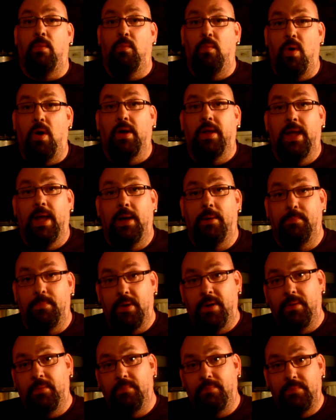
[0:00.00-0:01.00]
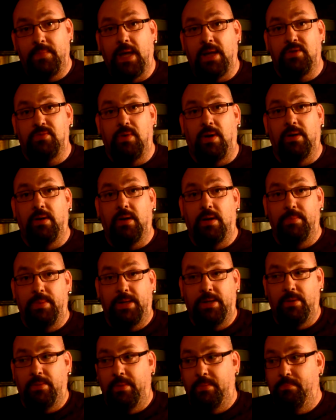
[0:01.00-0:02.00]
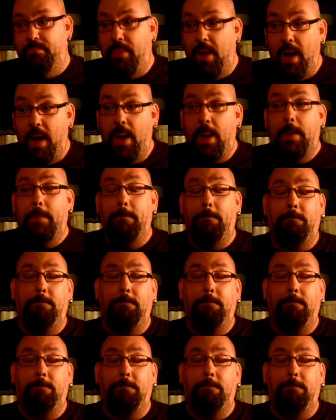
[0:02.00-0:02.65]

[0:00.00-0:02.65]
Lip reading: on what yet, but that's what I'm going to be doing. But